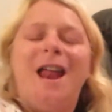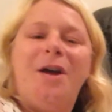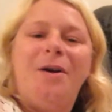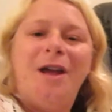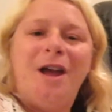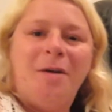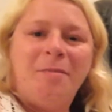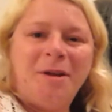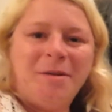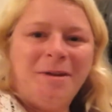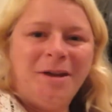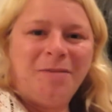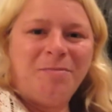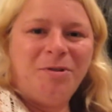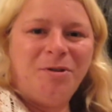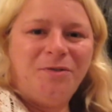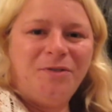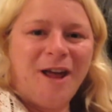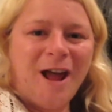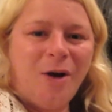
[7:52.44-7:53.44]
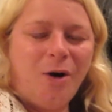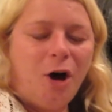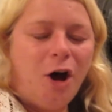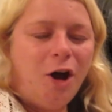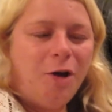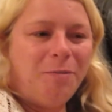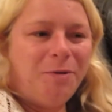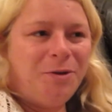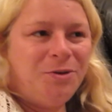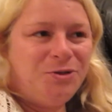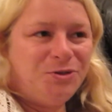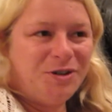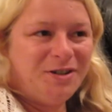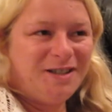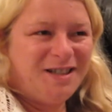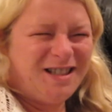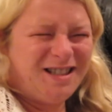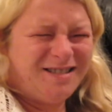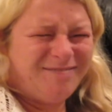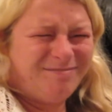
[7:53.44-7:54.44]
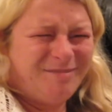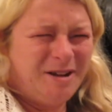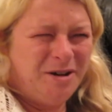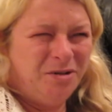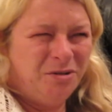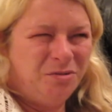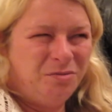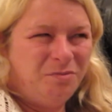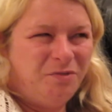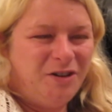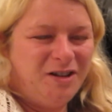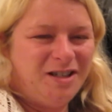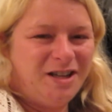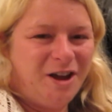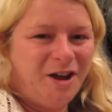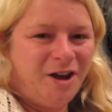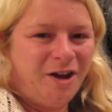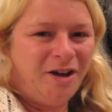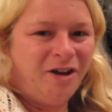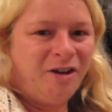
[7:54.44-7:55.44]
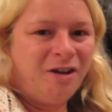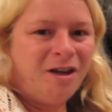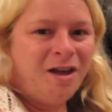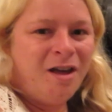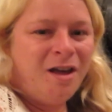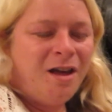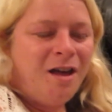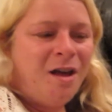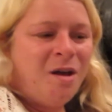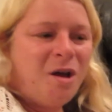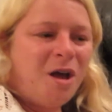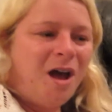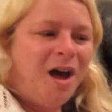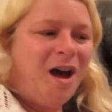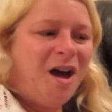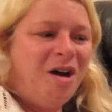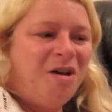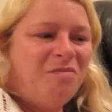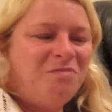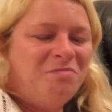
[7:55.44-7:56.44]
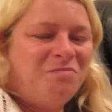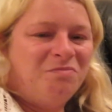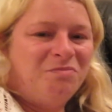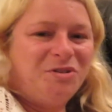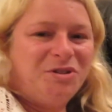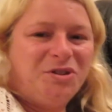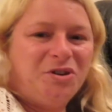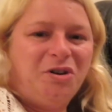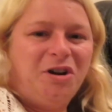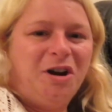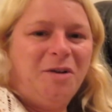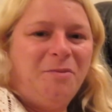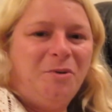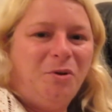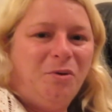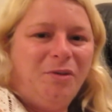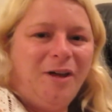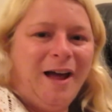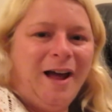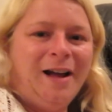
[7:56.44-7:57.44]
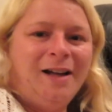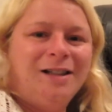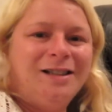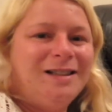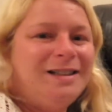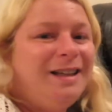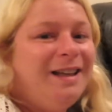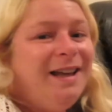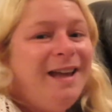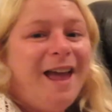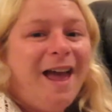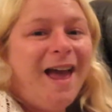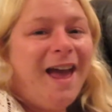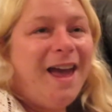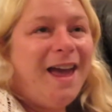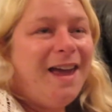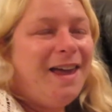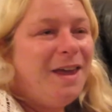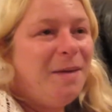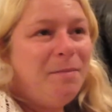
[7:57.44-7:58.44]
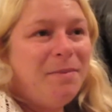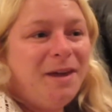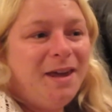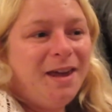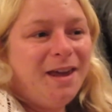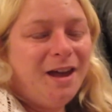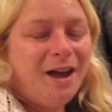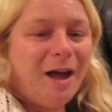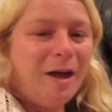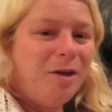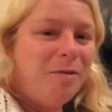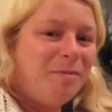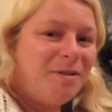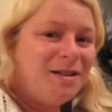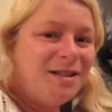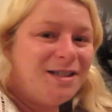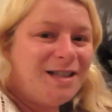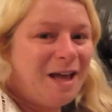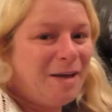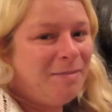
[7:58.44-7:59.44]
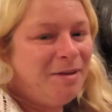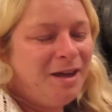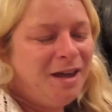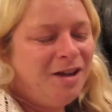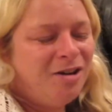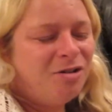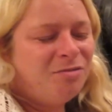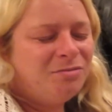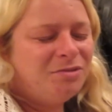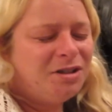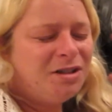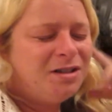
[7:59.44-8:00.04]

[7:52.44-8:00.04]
Anyway, I'm going to make a move now. Hope you enjoyed this little video. Sorry I'm not that, yay, yippee, hyper Sammy. I'm